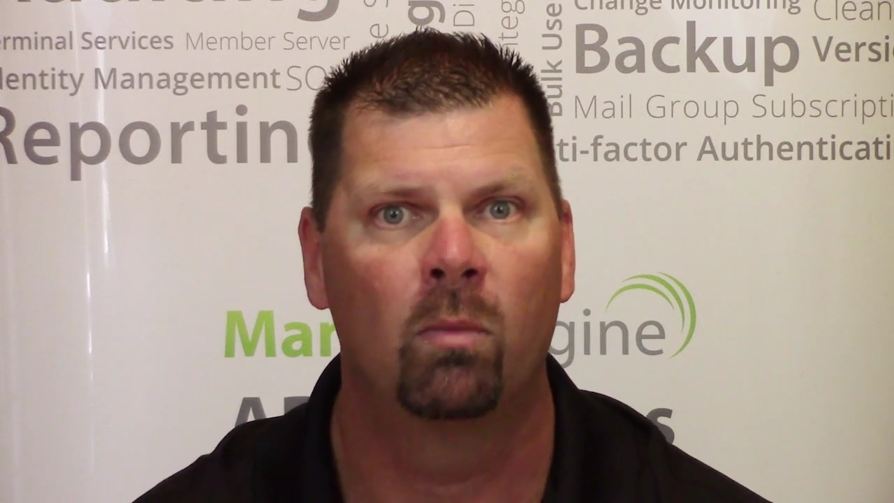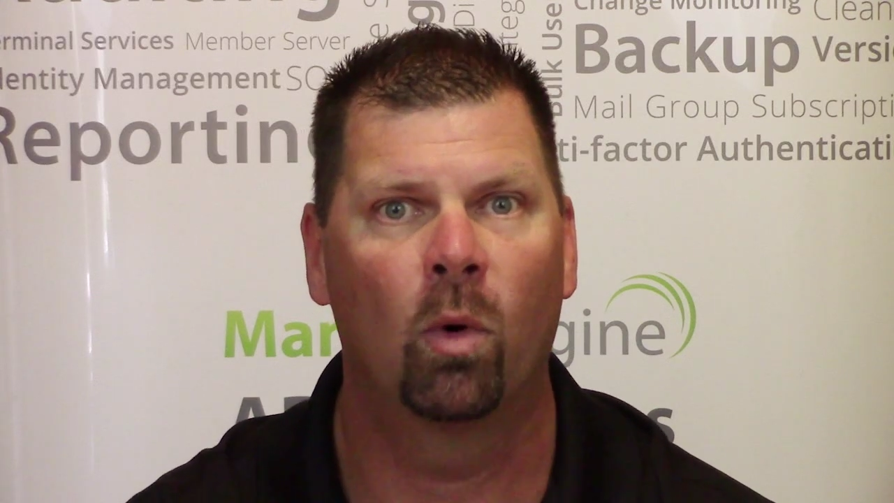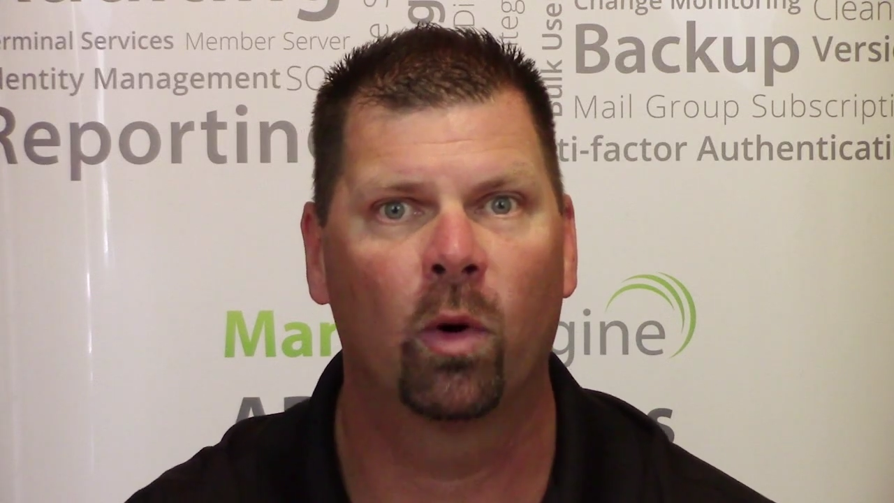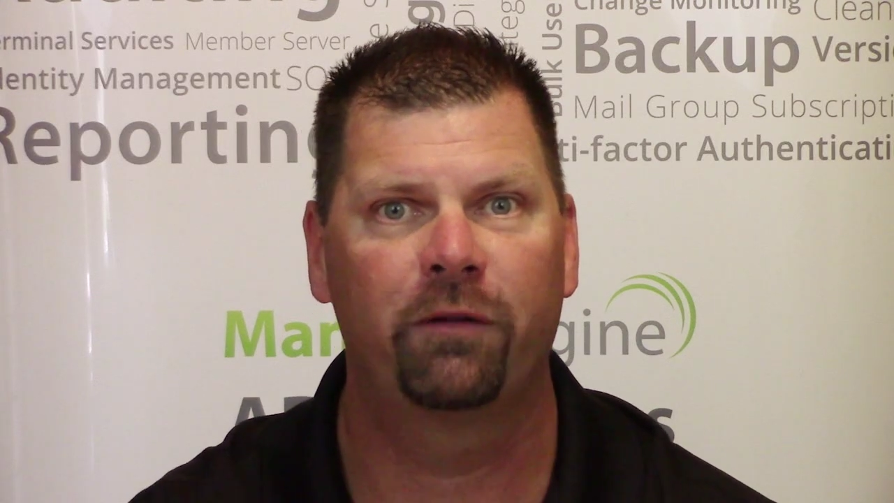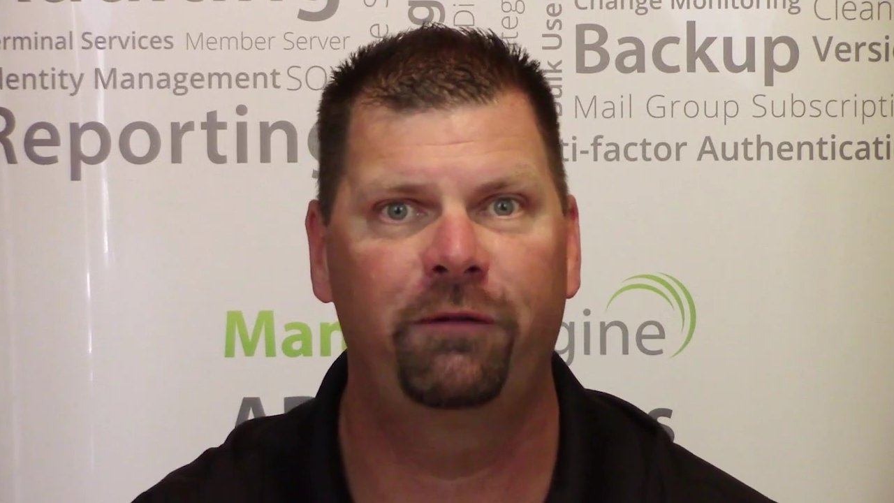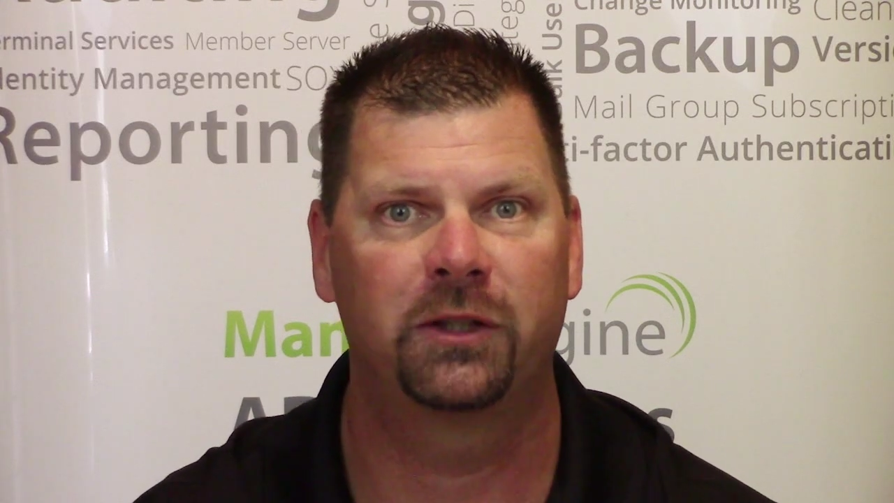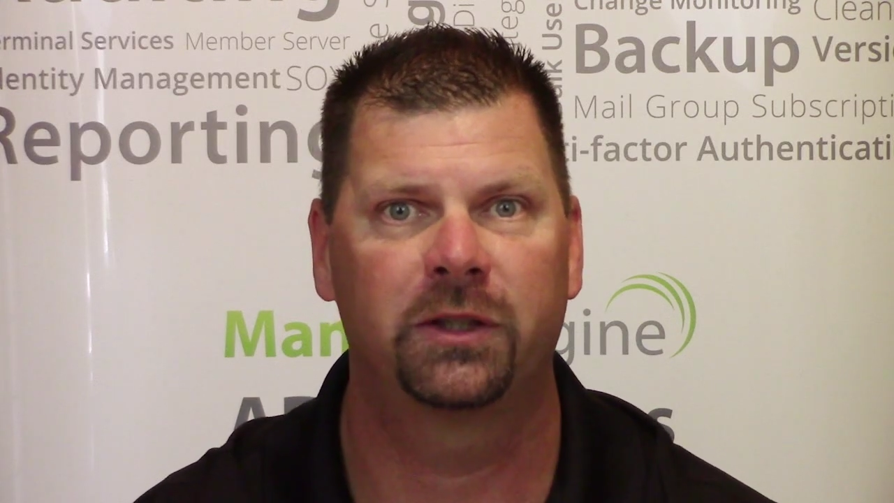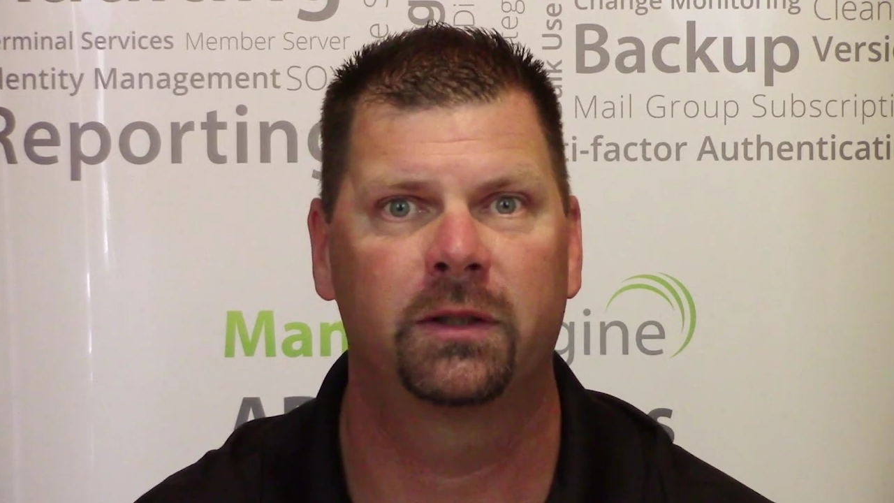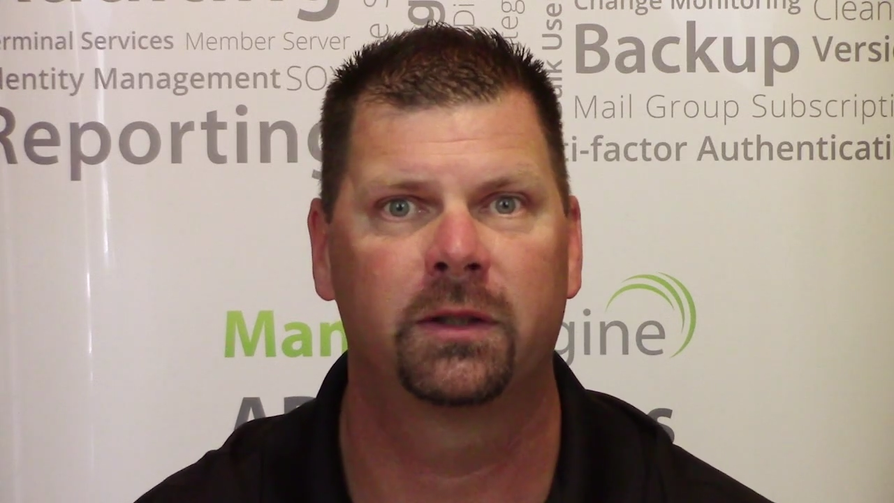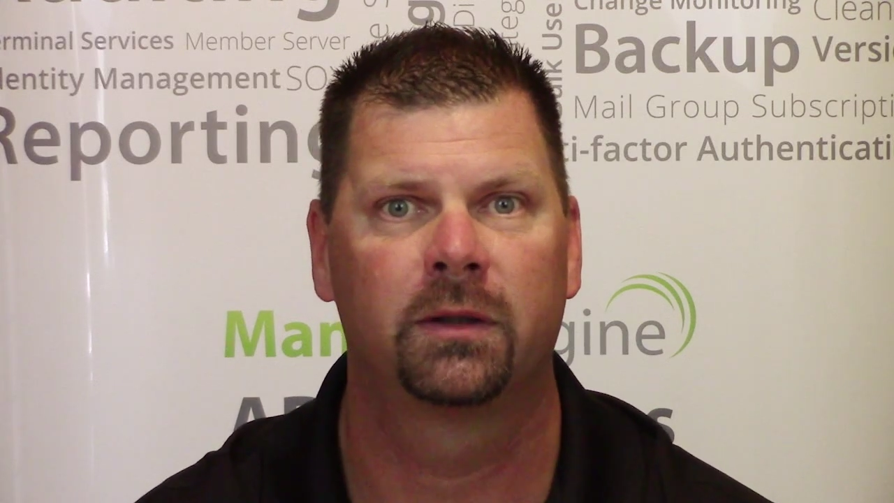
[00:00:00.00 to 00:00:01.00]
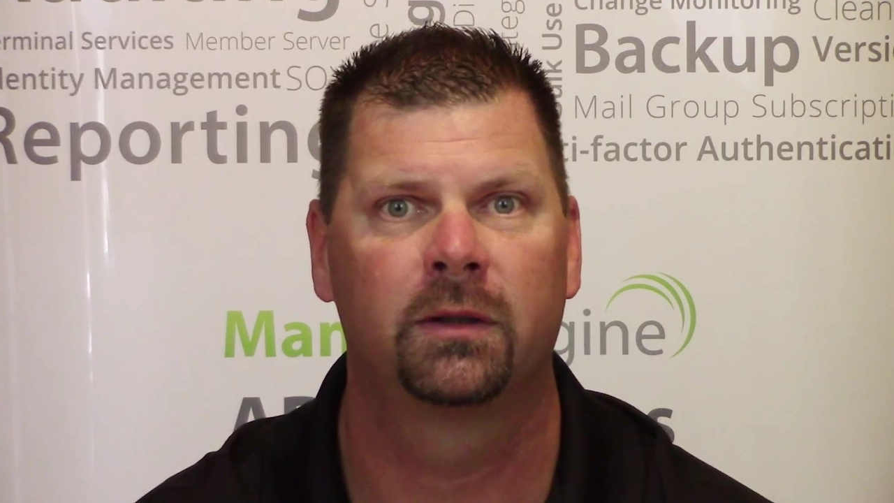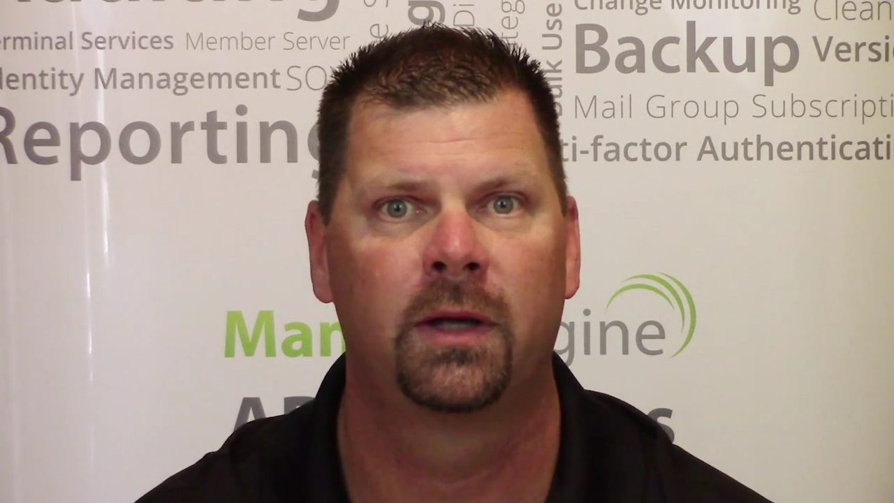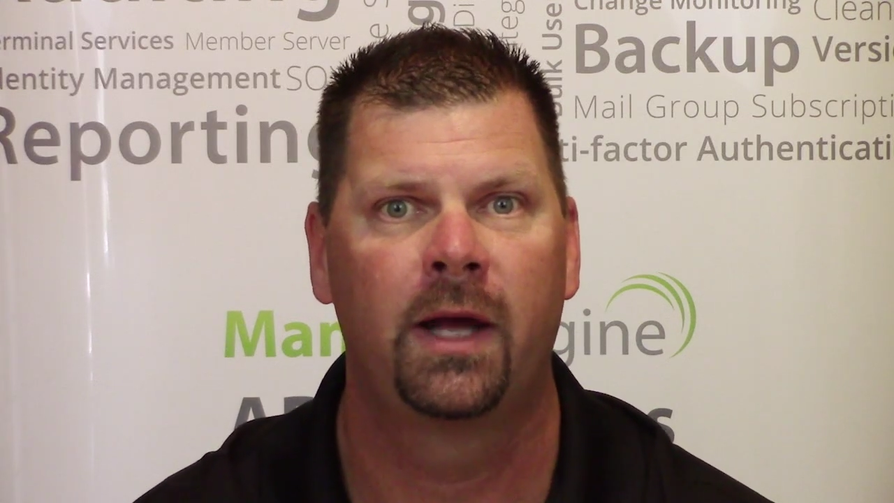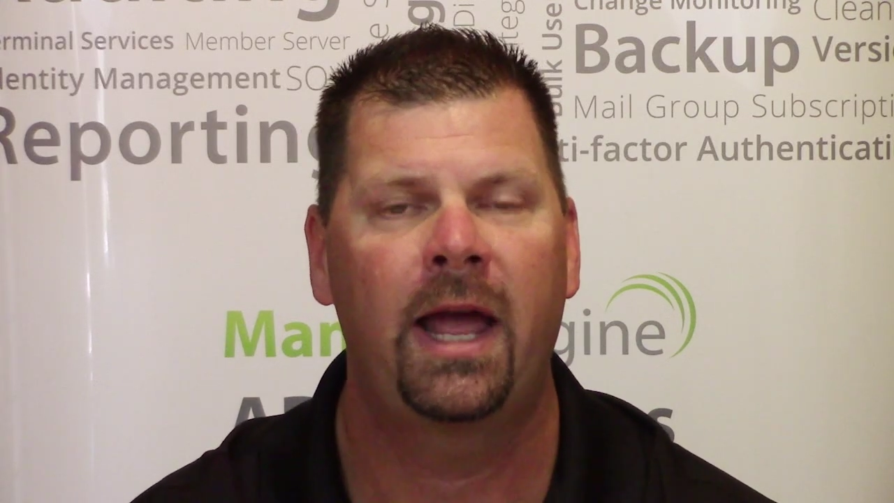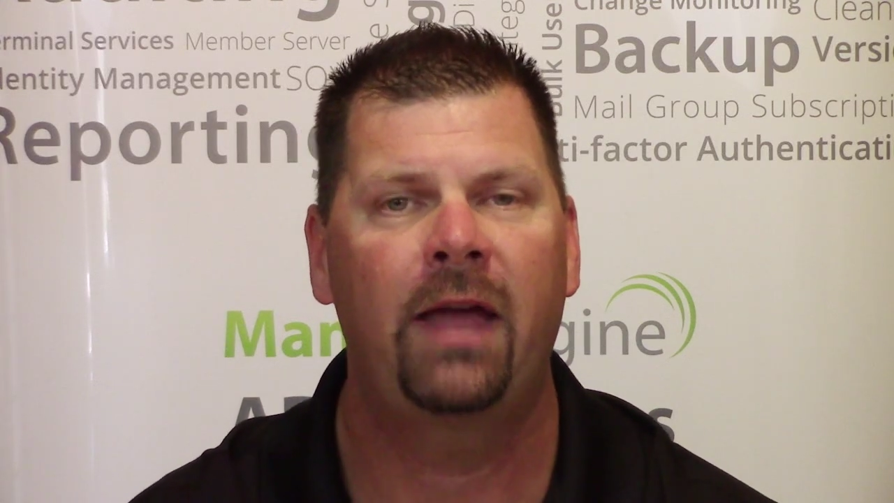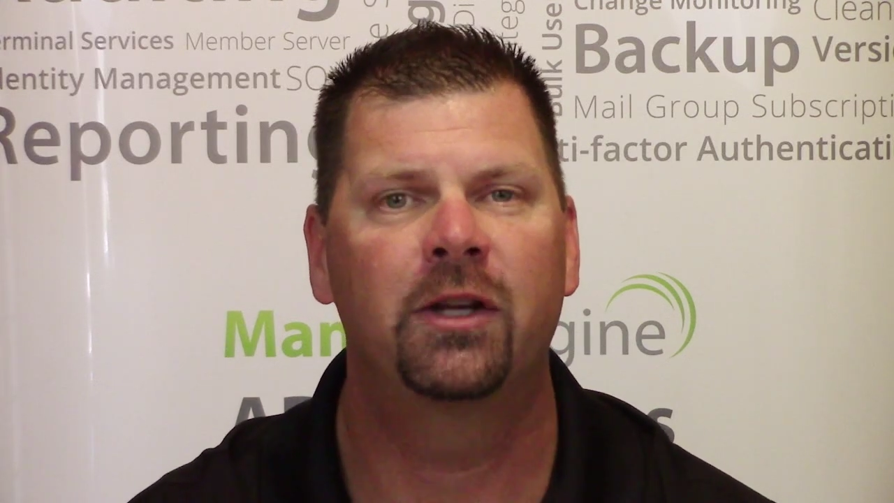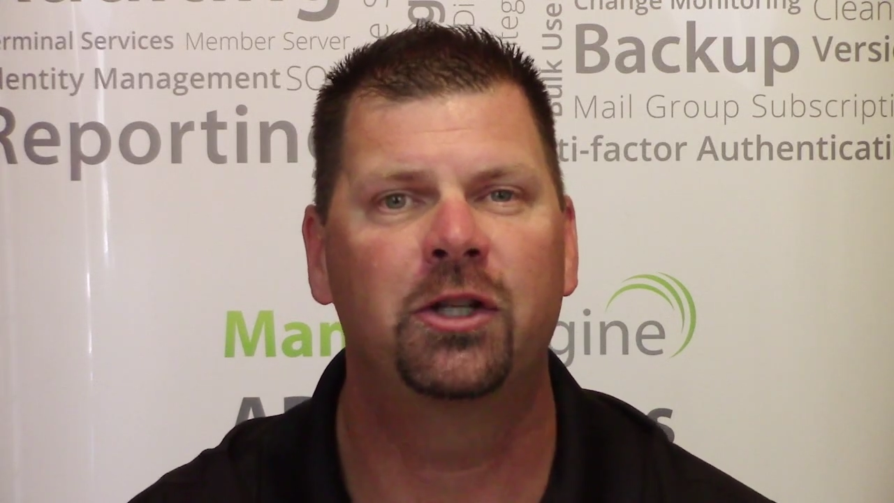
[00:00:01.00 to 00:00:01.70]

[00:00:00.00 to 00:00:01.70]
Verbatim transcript: more efficient, and